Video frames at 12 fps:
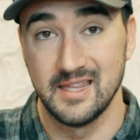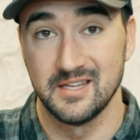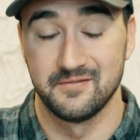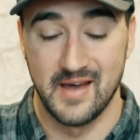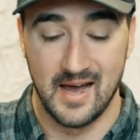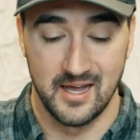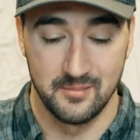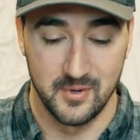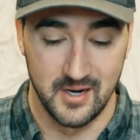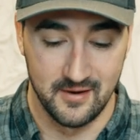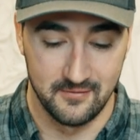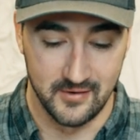the valley,
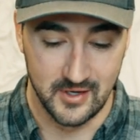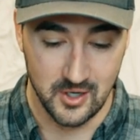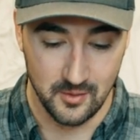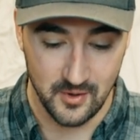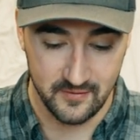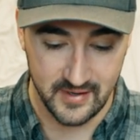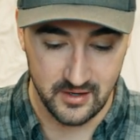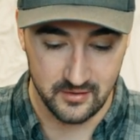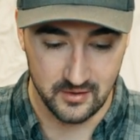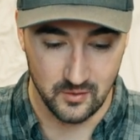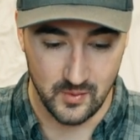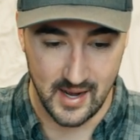but if we come over here
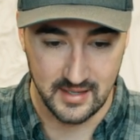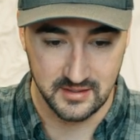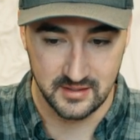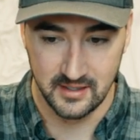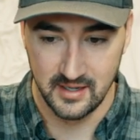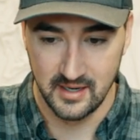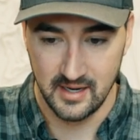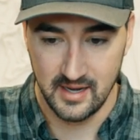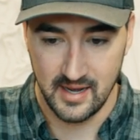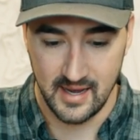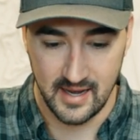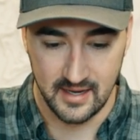to the west
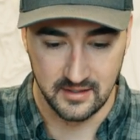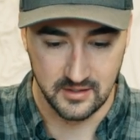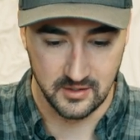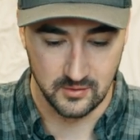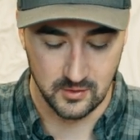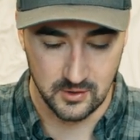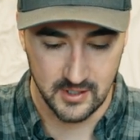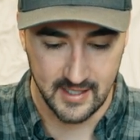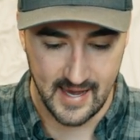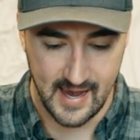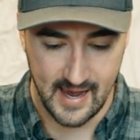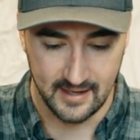and you
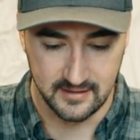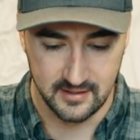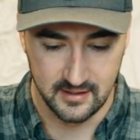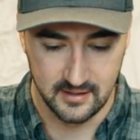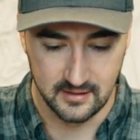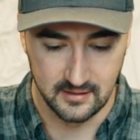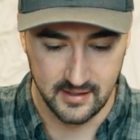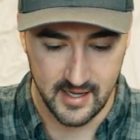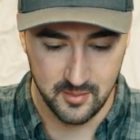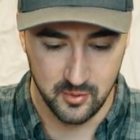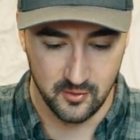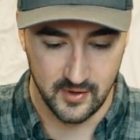look at
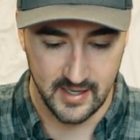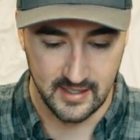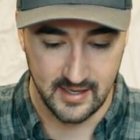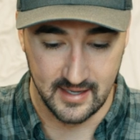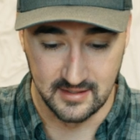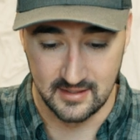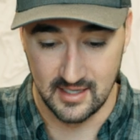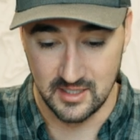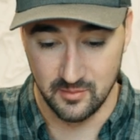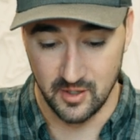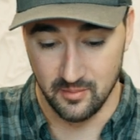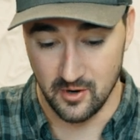Lake Point and
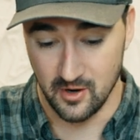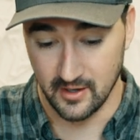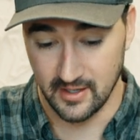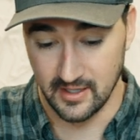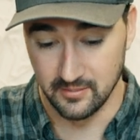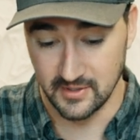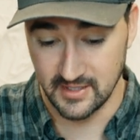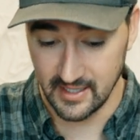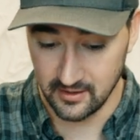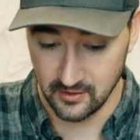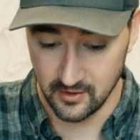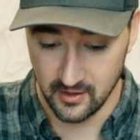Stansbury Park in
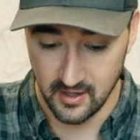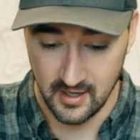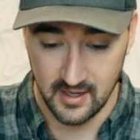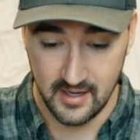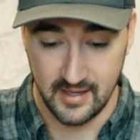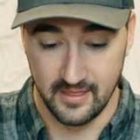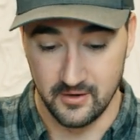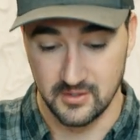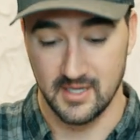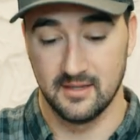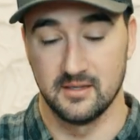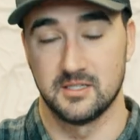particular,
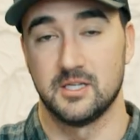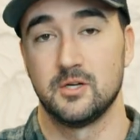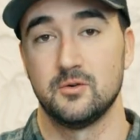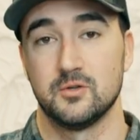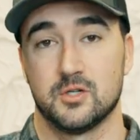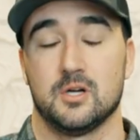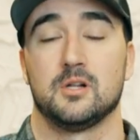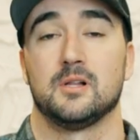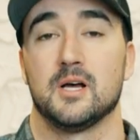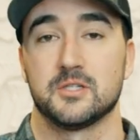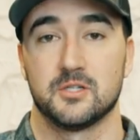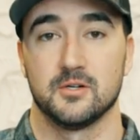there's like this huge
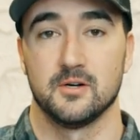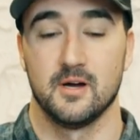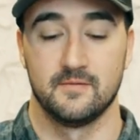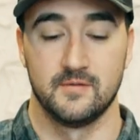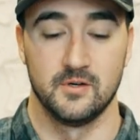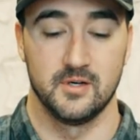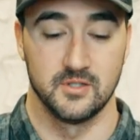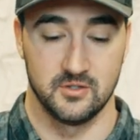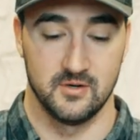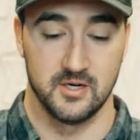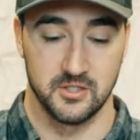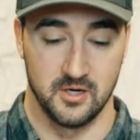cluster of new
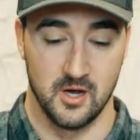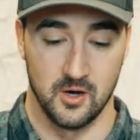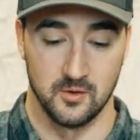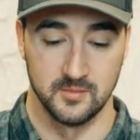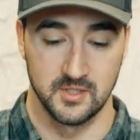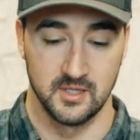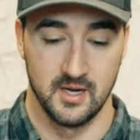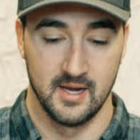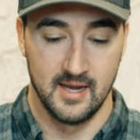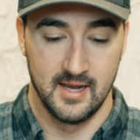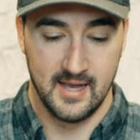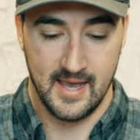construction homes.
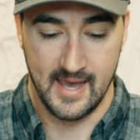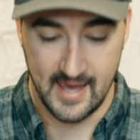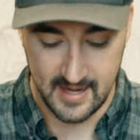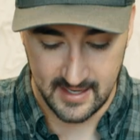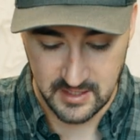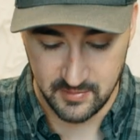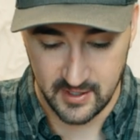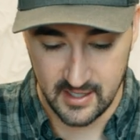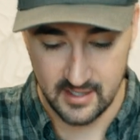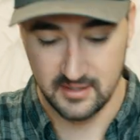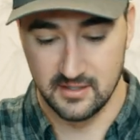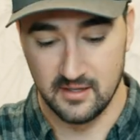And it's
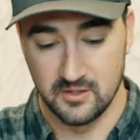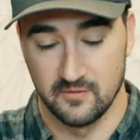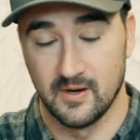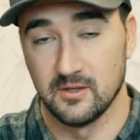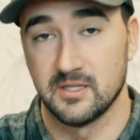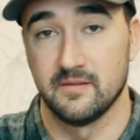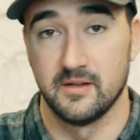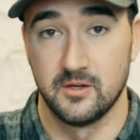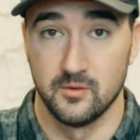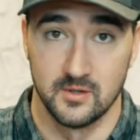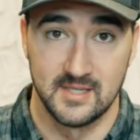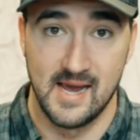because these are relatively
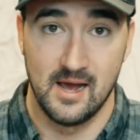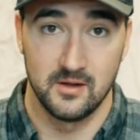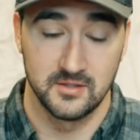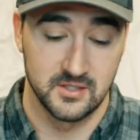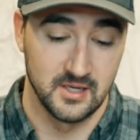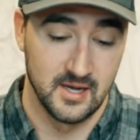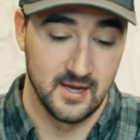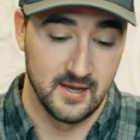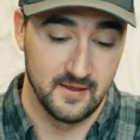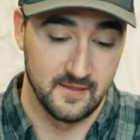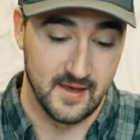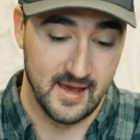newer towns
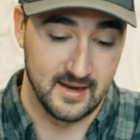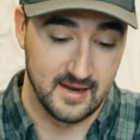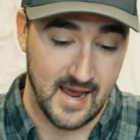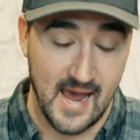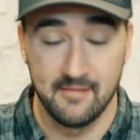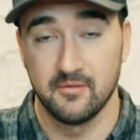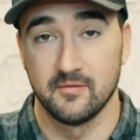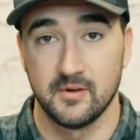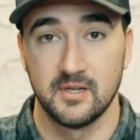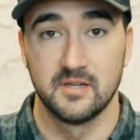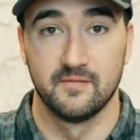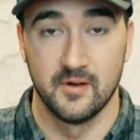that haven't
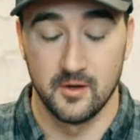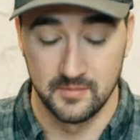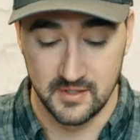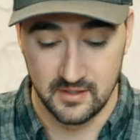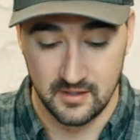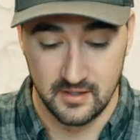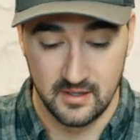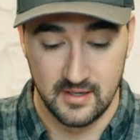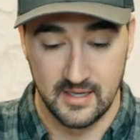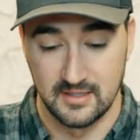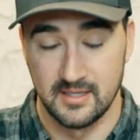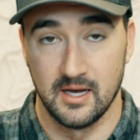really developed
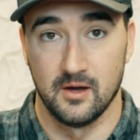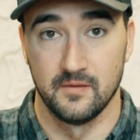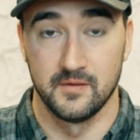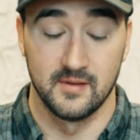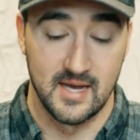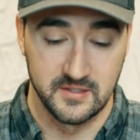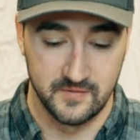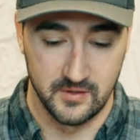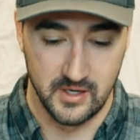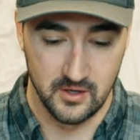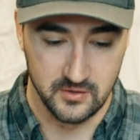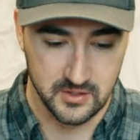until the last few
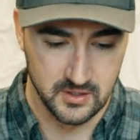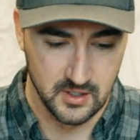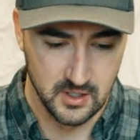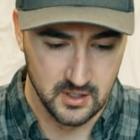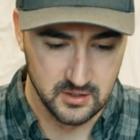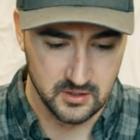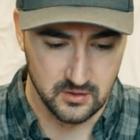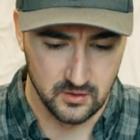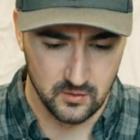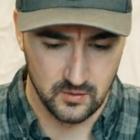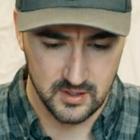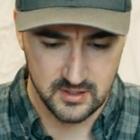years.
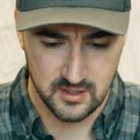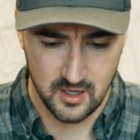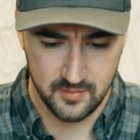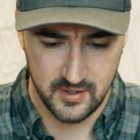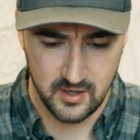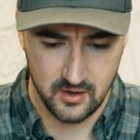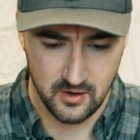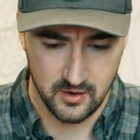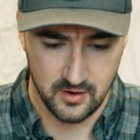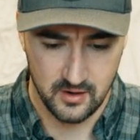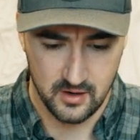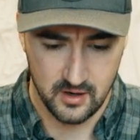So let's start up
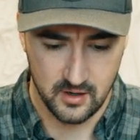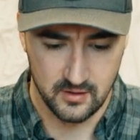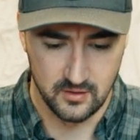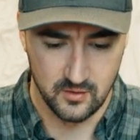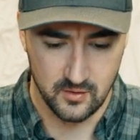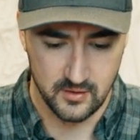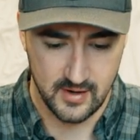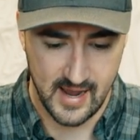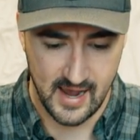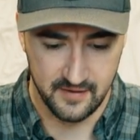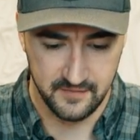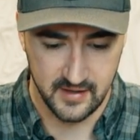here on the northern
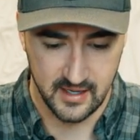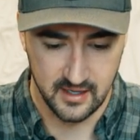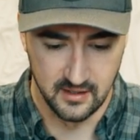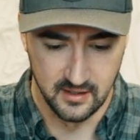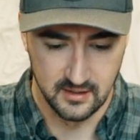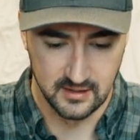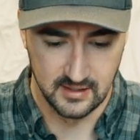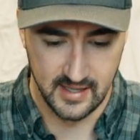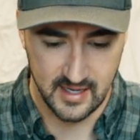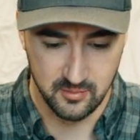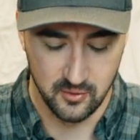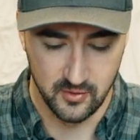half in
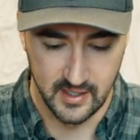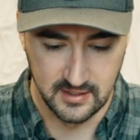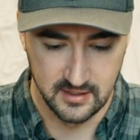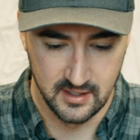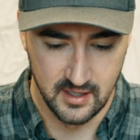Lake Point.